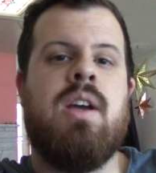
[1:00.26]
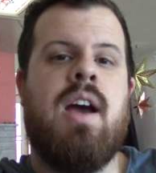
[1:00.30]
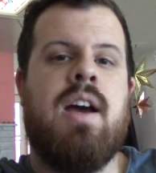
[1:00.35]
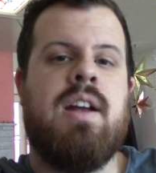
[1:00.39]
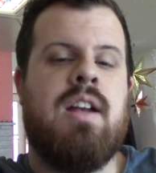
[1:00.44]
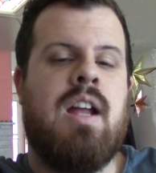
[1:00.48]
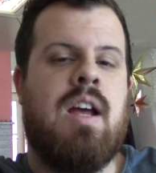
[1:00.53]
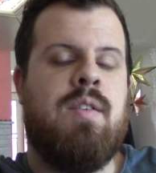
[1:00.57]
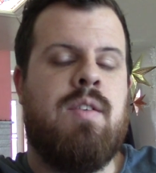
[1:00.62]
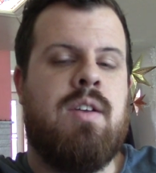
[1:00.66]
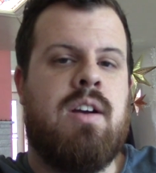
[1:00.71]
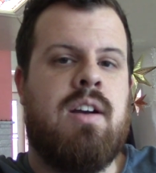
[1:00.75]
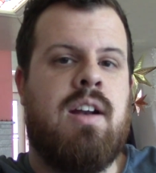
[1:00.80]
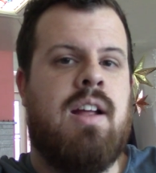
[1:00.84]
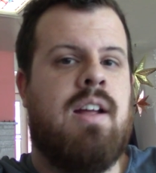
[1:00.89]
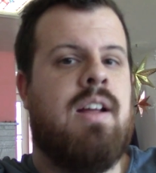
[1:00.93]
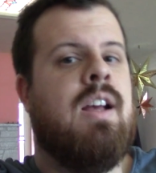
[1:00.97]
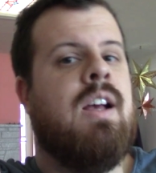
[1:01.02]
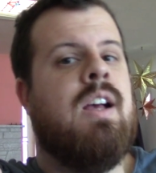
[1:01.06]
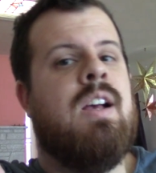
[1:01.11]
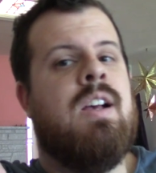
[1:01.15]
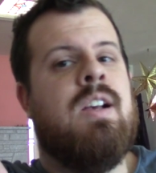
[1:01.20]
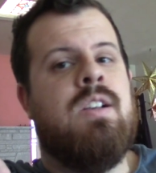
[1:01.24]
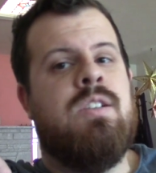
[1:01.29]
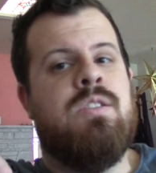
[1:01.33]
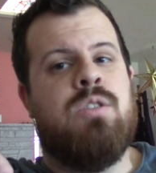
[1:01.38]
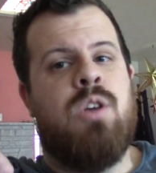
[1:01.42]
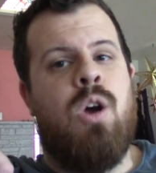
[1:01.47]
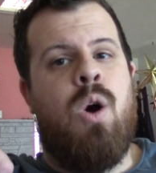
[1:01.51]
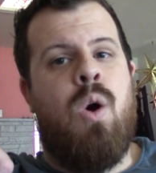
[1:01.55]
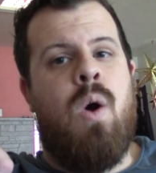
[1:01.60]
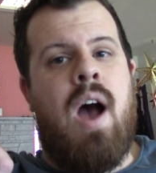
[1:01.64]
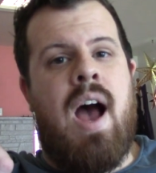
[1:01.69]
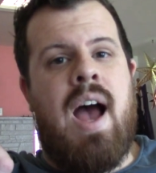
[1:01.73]
had to have internet.
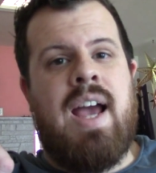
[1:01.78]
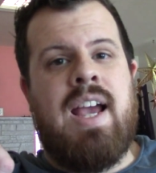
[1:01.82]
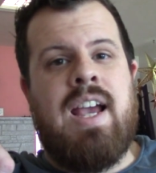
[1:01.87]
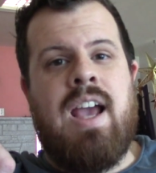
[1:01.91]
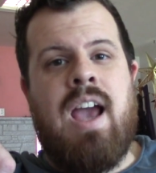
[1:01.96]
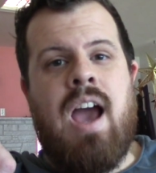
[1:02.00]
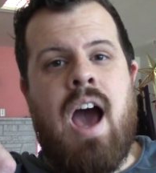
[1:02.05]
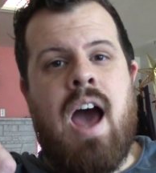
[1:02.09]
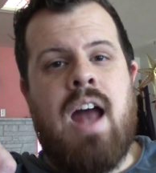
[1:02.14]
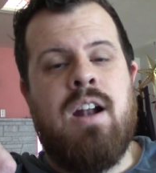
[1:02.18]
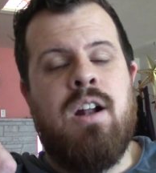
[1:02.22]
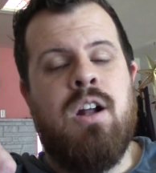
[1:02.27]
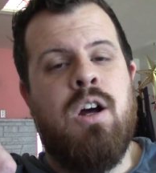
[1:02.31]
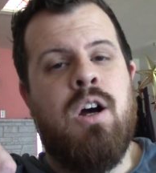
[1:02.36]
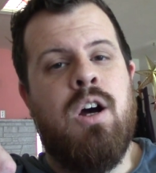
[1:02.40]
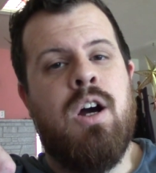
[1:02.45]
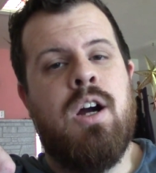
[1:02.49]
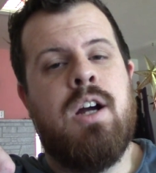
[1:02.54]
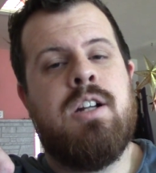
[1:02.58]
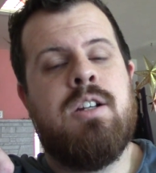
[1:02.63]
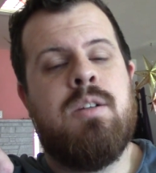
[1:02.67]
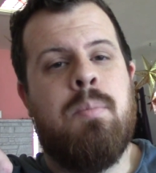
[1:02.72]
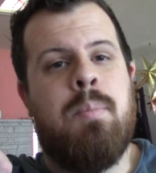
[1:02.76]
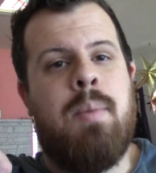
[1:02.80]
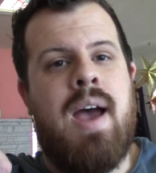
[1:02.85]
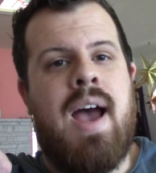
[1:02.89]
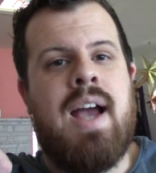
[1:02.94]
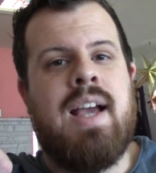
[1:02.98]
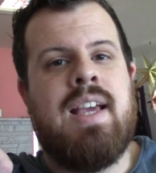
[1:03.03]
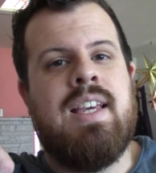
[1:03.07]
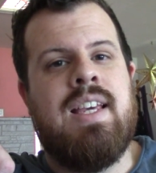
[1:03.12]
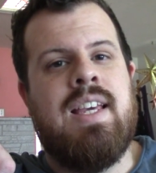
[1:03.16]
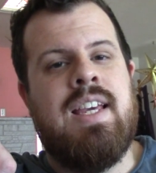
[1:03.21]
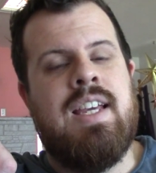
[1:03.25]
So I got hooked
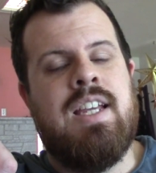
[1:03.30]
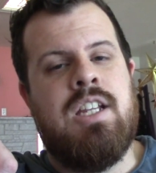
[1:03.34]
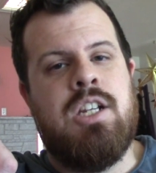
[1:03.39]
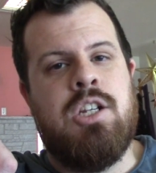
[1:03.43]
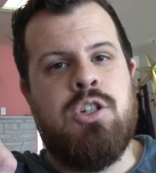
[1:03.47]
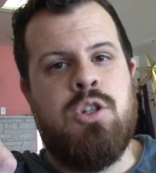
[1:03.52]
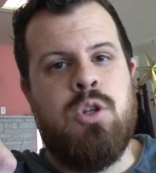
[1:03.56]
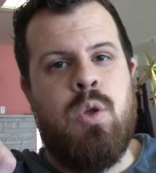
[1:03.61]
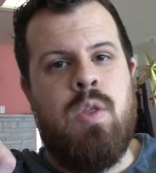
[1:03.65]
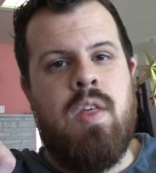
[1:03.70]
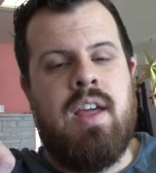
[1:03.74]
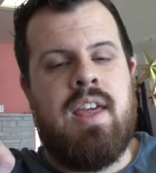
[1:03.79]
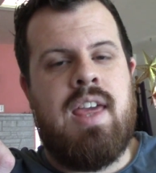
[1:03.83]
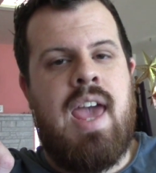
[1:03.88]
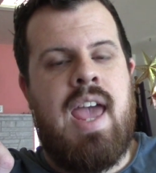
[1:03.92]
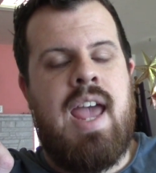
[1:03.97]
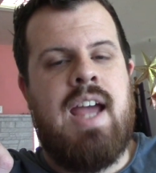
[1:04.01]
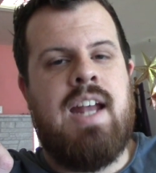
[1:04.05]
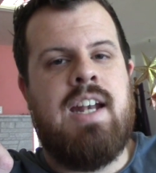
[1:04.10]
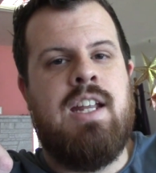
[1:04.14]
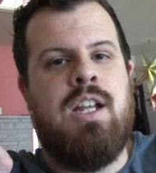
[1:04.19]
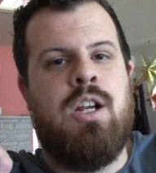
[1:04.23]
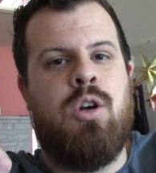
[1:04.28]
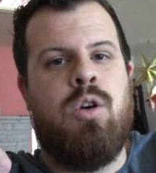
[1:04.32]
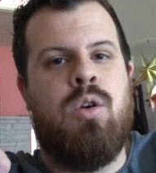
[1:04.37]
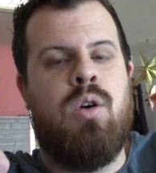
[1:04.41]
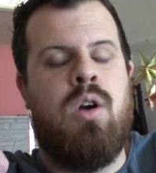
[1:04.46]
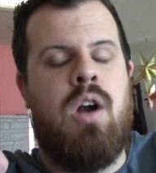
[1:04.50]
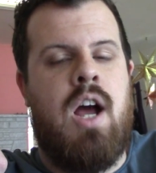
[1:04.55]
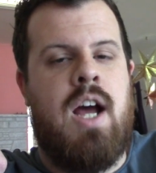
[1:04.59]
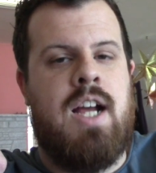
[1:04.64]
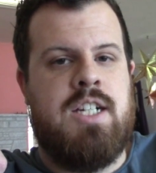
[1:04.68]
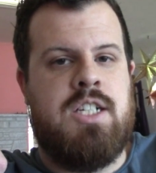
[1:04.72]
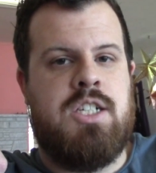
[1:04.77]
back into the Candy
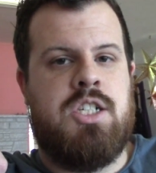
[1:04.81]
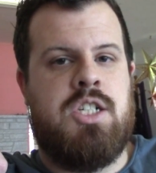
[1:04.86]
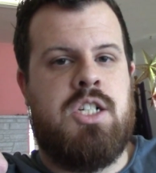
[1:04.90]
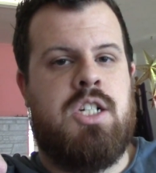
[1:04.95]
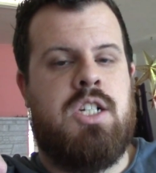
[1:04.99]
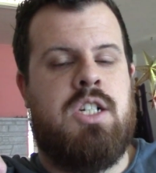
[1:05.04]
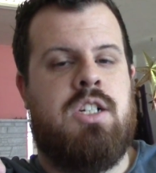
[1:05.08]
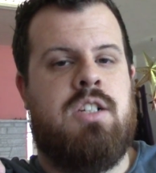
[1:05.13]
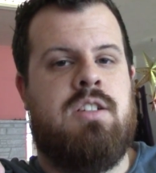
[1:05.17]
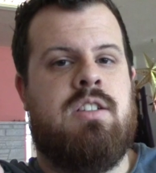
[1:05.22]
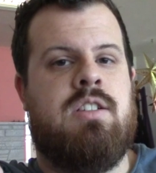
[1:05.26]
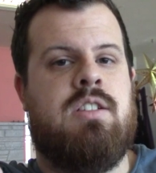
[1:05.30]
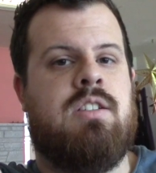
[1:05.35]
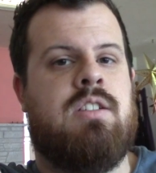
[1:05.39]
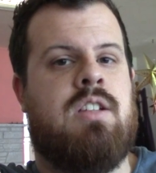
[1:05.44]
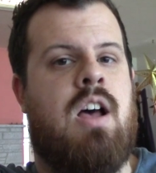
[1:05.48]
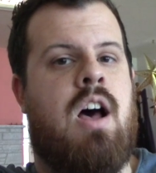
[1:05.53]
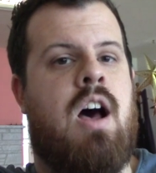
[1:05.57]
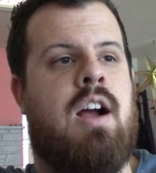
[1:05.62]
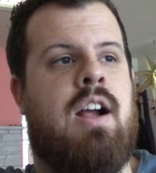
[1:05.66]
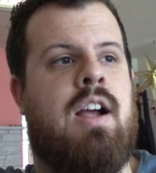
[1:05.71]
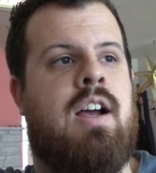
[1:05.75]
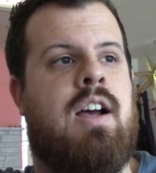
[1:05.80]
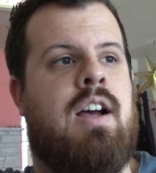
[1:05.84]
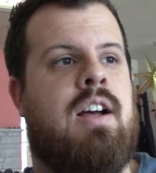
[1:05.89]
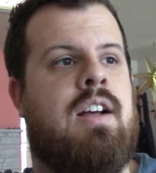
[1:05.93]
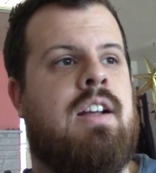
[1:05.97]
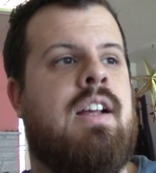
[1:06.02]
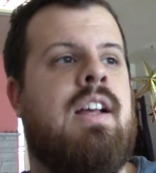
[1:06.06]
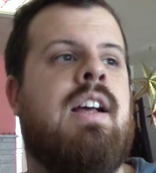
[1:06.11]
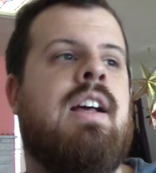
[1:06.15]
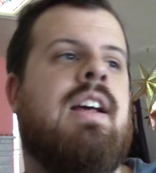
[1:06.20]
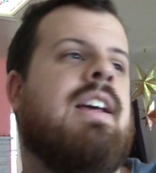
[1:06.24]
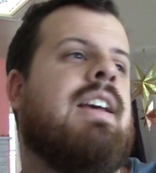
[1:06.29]
Crush saga.
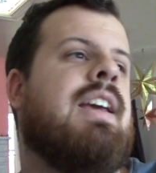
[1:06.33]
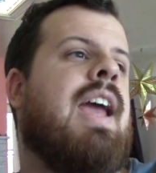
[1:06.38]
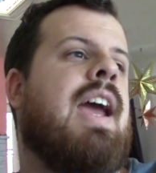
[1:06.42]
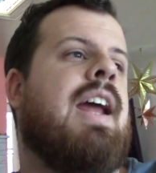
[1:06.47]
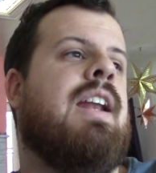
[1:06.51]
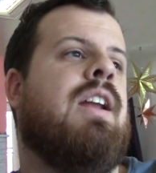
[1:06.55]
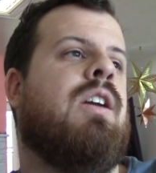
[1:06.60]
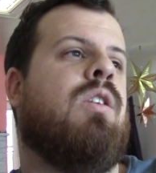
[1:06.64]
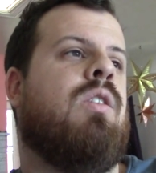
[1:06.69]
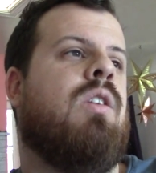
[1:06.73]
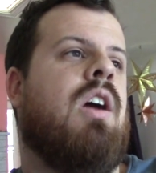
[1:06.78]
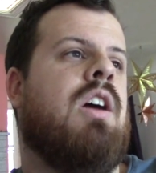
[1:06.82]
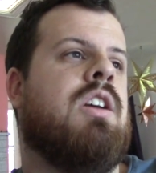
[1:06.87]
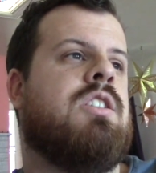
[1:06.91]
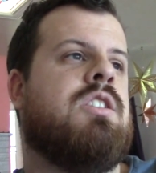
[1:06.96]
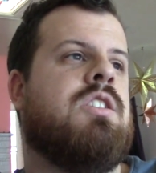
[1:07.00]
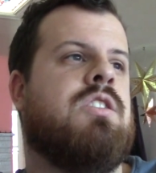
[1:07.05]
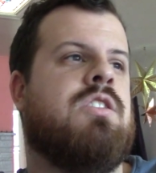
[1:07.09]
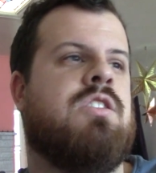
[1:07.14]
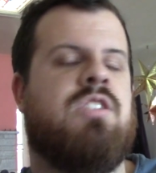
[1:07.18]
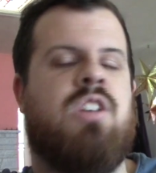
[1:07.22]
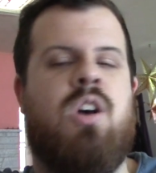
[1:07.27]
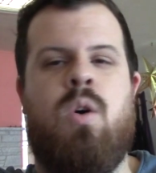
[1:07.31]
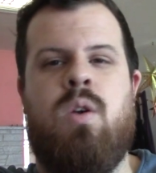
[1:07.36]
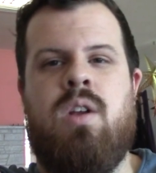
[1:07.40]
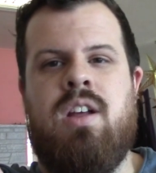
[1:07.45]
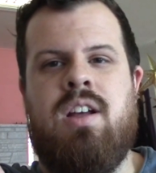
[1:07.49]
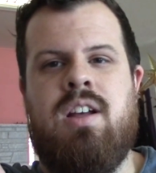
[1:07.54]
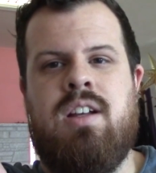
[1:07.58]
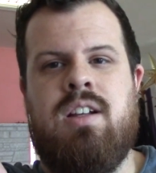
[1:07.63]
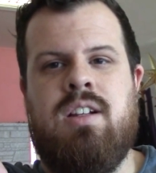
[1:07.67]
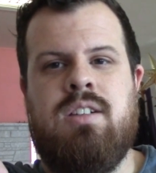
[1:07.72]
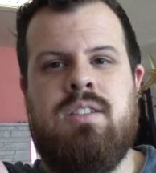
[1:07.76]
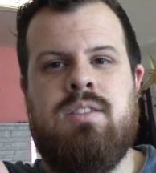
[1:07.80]
Candy Crush
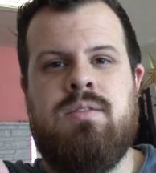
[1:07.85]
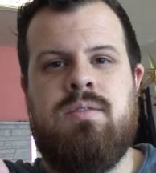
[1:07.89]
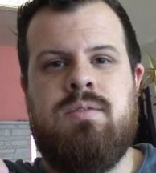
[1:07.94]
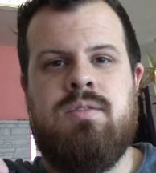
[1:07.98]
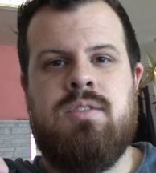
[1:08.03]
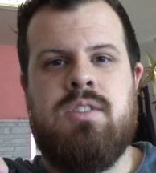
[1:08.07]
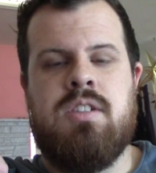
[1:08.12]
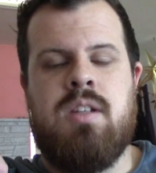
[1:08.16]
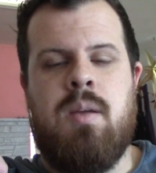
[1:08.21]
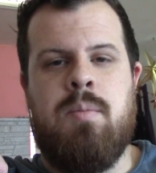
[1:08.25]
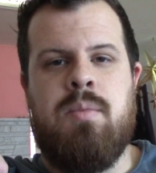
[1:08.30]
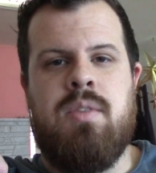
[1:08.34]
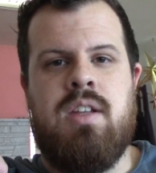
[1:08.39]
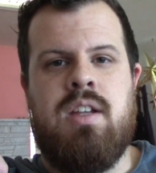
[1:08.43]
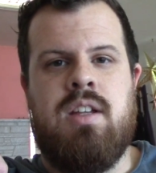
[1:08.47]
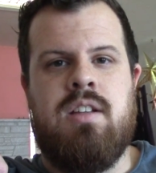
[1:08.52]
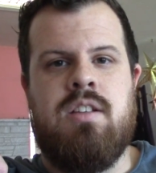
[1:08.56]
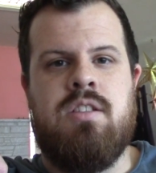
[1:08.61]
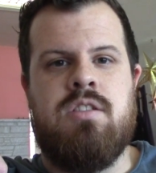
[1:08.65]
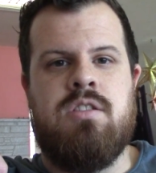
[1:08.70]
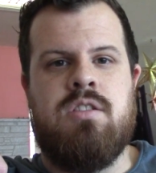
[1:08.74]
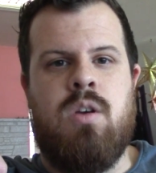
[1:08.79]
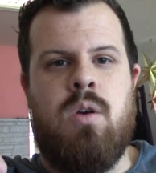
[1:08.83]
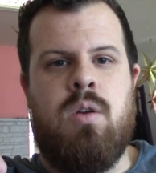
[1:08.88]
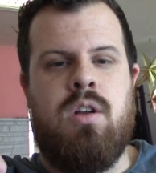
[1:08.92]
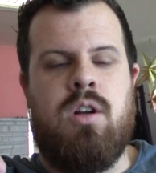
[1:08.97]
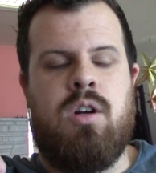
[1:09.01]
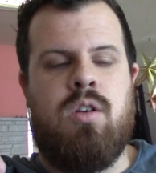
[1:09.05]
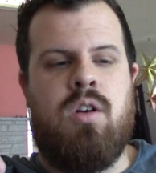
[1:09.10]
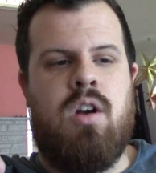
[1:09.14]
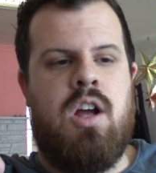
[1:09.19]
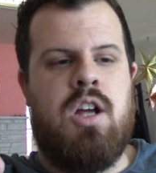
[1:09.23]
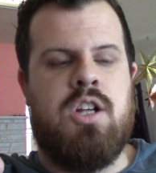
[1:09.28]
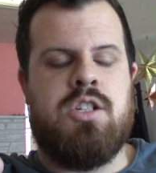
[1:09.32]
Soda something, Soda
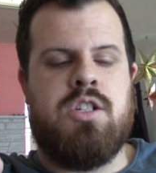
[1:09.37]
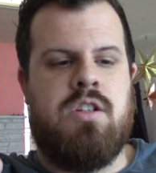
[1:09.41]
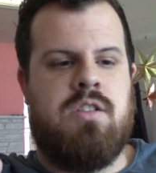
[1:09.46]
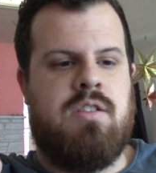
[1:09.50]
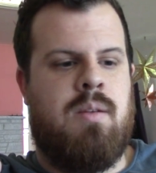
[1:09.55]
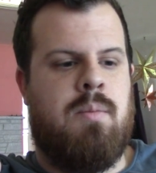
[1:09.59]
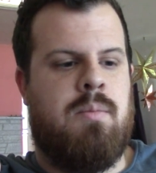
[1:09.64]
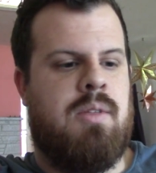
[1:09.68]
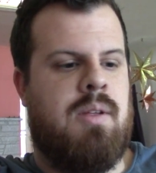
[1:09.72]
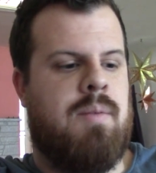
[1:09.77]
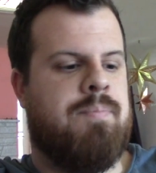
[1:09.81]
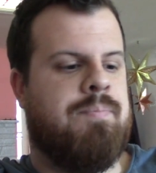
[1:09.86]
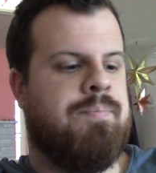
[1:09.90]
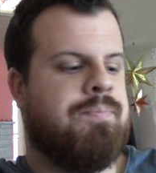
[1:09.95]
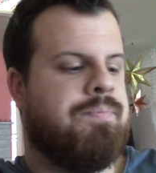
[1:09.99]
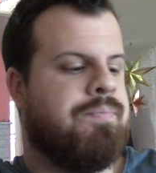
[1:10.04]
Crush or something.